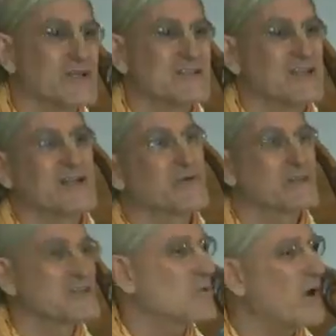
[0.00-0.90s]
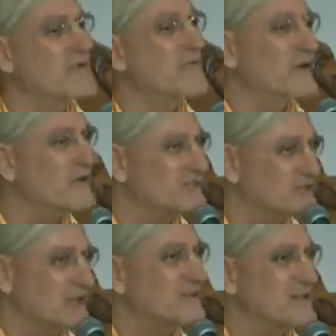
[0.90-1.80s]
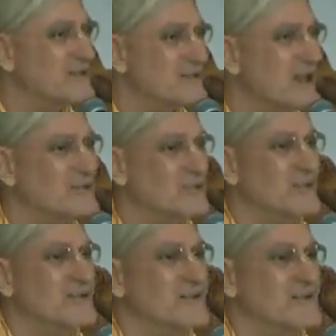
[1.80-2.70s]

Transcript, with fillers: he's dealing with his wife very gently and nicely.